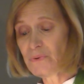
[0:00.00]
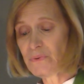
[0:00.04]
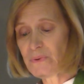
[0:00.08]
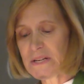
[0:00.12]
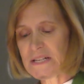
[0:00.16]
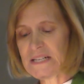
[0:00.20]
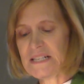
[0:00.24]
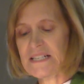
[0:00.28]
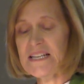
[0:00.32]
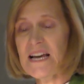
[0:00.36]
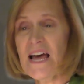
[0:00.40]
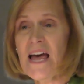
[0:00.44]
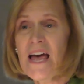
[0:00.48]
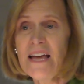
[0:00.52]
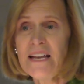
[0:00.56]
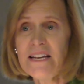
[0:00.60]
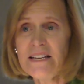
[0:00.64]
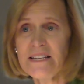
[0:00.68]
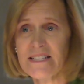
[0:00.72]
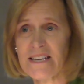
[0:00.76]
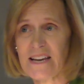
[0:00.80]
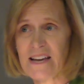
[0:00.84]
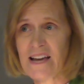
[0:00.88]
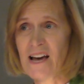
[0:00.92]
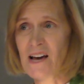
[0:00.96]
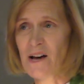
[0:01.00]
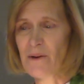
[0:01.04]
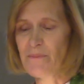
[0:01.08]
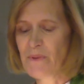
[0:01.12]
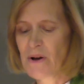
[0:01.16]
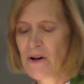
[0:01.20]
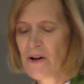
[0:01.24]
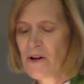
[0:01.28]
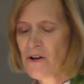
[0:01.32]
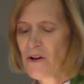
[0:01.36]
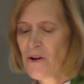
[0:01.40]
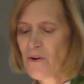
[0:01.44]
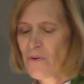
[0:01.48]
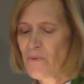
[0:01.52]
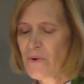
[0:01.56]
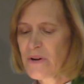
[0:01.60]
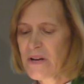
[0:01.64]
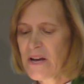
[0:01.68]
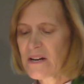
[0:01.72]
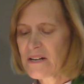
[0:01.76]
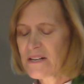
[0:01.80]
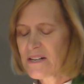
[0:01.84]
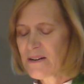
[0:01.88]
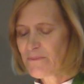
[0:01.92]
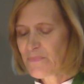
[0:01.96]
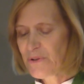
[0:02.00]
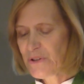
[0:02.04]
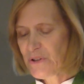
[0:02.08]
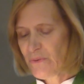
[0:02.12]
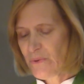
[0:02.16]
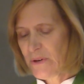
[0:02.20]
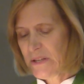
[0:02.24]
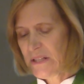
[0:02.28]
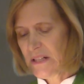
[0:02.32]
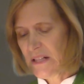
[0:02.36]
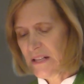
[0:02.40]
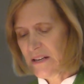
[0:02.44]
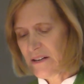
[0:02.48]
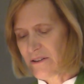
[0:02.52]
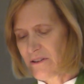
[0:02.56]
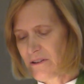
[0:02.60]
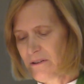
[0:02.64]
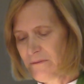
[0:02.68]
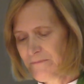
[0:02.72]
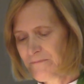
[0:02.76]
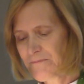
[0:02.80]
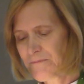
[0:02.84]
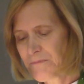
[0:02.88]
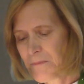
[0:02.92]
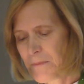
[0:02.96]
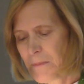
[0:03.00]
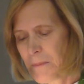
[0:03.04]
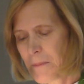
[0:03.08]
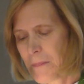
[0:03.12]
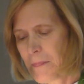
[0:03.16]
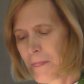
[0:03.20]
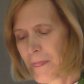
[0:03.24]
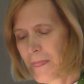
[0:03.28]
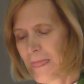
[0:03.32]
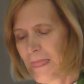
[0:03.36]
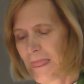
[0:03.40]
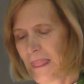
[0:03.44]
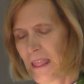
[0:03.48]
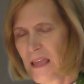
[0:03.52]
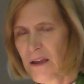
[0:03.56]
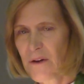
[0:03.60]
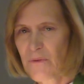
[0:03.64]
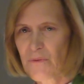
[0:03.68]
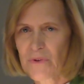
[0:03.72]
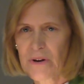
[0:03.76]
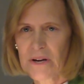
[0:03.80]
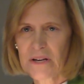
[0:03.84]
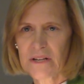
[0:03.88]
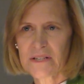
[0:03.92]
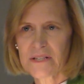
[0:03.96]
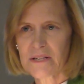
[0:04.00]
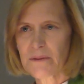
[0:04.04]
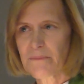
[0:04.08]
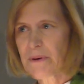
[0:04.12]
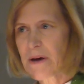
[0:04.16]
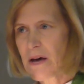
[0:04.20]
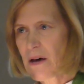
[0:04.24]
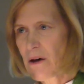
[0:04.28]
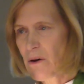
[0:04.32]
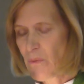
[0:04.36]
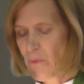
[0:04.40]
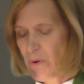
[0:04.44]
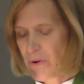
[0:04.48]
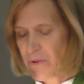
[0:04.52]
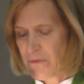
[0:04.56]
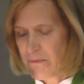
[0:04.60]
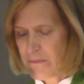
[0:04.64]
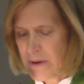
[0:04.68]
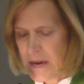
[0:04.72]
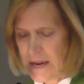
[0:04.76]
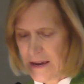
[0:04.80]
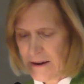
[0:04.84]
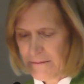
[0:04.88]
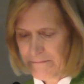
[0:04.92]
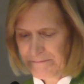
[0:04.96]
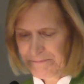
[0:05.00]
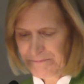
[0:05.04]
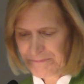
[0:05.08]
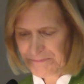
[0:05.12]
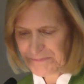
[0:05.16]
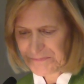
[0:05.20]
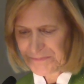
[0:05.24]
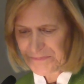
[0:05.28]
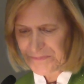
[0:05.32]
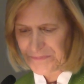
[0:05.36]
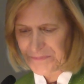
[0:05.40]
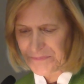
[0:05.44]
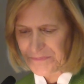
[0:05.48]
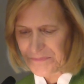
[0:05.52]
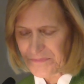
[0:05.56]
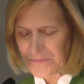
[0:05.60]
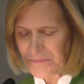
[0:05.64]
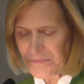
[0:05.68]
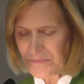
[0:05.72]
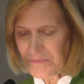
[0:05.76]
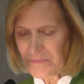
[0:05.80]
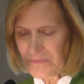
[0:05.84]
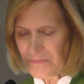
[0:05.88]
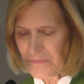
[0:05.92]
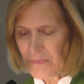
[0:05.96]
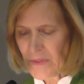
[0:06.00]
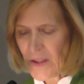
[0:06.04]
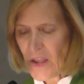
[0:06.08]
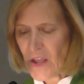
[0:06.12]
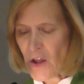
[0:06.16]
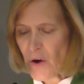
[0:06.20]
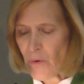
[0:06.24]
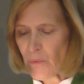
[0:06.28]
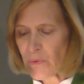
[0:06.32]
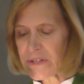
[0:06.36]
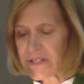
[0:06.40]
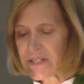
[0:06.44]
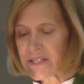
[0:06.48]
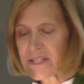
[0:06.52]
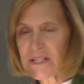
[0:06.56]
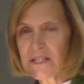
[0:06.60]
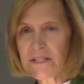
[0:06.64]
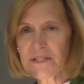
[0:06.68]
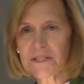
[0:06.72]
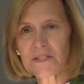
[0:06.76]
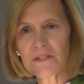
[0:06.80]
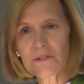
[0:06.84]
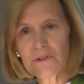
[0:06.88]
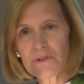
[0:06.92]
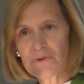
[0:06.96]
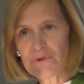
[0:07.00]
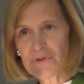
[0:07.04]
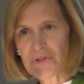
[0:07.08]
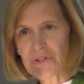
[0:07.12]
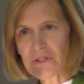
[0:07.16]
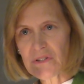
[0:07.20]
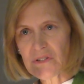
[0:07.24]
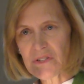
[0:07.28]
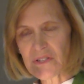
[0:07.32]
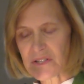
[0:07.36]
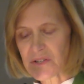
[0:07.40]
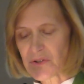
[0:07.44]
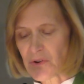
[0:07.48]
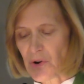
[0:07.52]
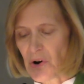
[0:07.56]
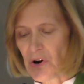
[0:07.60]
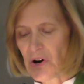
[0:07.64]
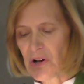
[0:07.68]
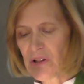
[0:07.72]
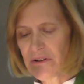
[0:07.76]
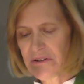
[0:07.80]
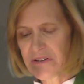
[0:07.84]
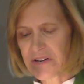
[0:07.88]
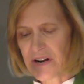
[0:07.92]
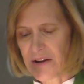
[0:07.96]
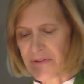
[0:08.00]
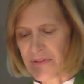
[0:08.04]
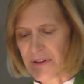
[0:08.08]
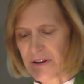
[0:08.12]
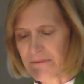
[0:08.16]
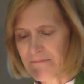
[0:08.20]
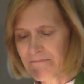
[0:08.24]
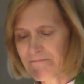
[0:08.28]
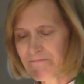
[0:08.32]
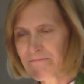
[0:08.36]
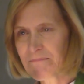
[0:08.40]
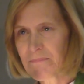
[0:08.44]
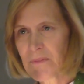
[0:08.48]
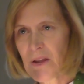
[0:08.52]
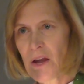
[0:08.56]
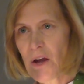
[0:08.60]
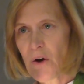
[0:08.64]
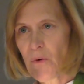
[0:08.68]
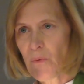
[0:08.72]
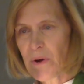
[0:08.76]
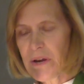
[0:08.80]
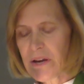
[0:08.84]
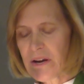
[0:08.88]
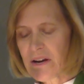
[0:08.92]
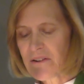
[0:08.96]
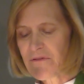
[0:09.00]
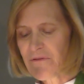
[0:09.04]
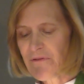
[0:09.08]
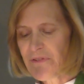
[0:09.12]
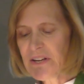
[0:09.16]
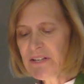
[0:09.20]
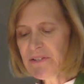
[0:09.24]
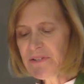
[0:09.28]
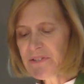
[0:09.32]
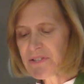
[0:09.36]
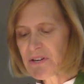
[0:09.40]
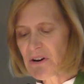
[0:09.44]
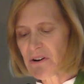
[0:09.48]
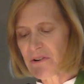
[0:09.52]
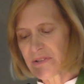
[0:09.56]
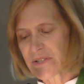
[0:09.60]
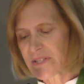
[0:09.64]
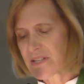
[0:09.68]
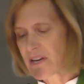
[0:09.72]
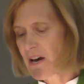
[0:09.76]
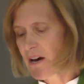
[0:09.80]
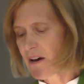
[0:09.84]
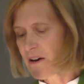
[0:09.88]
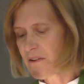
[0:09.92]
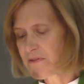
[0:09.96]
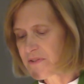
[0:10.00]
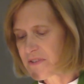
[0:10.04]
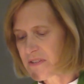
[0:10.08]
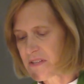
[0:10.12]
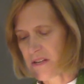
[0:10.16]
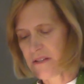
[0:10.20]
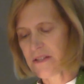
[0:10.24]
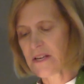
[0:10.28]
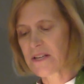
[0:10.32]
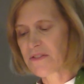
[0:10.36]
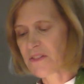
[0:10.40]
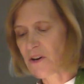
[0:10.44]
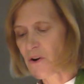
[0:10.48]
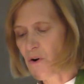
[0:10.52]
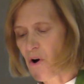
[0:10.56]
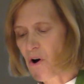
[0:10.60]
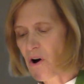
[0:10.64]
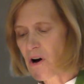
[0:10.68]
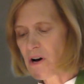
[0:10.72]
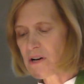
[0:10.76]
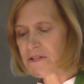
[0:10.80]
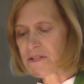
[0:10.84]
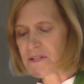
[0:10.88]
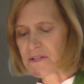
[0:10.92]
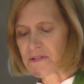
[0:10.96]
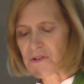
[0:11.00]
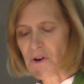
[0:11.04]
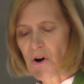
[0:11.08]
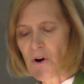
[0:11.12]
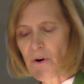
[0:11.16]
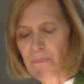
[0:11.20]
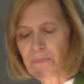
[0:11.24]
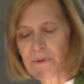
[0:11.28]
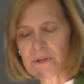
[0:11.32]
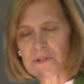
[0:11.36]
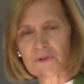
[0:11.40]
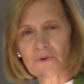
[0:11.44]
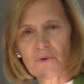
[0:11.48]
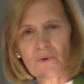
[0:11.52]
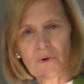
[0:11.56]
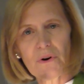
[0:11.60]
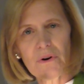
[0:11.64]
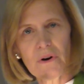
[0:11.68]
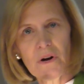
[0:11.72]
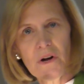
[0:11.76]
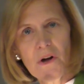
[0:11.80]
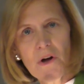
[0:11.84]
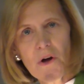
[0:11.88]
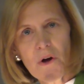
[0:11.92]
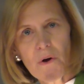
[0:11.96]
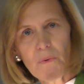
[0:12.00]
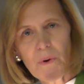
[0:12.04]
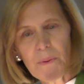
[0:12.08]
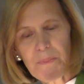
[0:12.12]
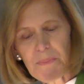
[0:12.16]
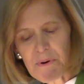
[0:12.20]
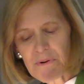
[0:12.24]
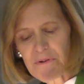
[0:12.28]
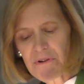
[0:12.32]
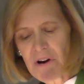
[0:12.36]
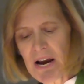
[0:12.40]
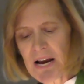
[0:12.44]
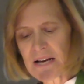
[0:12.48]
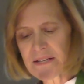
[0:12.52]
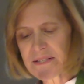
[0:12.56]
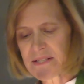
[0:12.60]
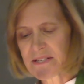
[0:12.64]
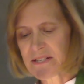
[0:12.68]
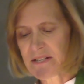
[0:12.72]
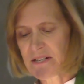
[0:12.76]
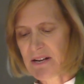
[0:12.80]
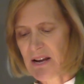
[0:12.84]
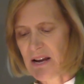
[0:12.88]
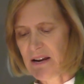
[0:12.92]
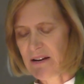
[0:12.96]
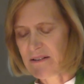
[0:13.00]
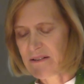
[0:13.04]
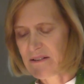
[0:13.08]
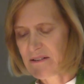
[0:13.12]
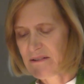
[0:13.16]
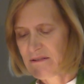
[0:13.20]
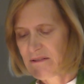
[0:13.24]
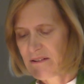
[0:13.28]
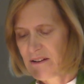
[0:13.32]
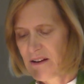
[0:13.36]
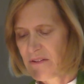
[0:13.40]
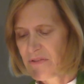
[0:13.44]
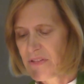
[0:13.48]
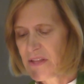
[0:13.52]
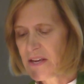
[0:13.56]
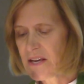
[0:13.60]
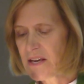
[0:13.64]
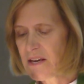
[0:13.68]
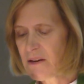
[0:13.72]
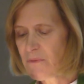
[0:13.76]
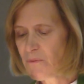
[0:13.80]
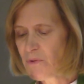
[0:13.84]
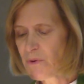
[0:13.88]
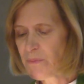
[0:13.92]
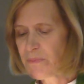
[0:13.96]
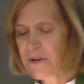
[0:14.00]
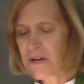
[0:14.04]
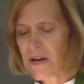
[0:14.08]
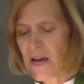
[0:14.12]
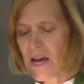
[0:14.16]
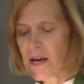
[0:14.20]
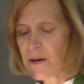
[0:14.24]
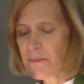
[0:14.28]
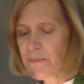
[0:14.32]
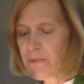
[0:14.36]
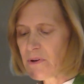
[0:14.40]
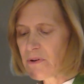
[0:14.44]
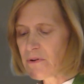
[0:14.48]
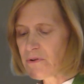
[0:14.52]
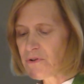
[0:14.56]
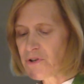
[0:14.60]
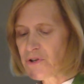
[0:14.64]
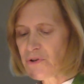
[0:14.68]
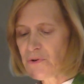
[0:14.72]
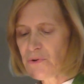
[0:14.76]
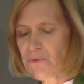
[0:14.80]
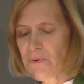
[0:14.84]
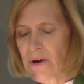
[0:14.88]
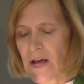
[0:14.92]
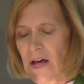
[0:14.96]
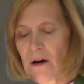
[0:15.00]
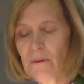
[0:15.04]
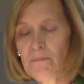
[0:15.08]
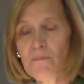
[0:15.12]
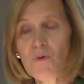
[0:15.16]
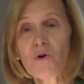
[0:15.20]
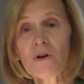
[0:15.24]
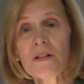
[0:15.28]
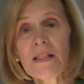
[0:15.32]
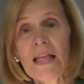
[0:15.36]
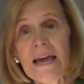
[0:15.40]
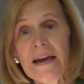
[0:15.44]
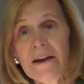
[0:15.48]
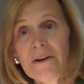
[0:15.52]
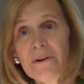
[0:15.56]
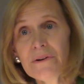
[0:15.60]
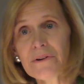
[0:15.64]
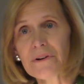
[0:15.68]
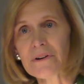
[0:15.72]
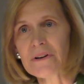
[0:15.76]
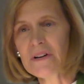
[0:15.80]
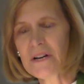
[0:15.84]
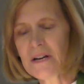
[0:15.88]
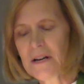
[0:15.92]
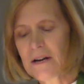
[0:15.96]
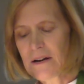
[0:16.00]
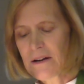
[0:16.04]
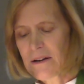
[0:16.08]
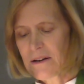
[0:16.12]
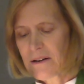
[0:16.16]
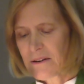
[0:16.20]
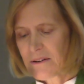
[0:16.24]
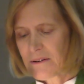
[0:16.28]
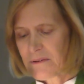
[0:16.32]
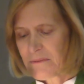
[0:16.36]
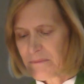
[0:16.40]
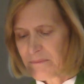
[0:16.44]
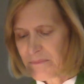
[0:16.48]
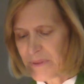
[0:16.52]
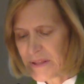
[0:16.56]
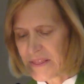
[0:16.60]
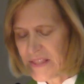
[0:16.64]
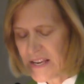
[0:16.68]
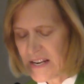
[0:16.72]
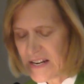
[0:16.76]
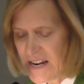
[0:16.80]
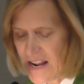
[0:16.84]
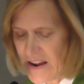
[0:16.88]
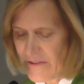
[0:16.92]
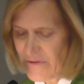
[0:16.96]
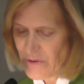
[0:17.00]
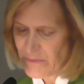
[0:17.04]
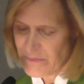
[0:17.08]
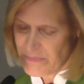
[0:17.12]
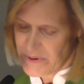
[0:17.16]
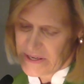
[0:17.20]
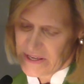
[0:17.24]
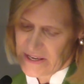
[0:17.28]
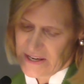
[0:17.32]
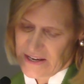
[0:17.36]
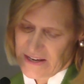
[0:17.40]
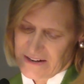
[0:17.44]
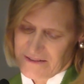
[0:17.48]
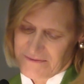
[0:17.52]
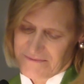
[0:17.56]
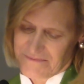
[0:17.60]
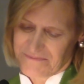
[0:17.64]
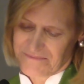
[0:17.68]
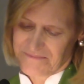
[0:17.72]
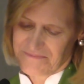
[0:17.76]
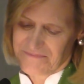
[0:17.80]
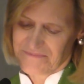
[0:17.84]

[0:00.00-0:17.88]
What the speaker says: intend to help, we end up doing little. It rings a bell with me. We see solutions as all or nothing. We convince ourselves that the cause is hopeless, or we procrastinate, thinking we'll be able to help more later, but then never begin.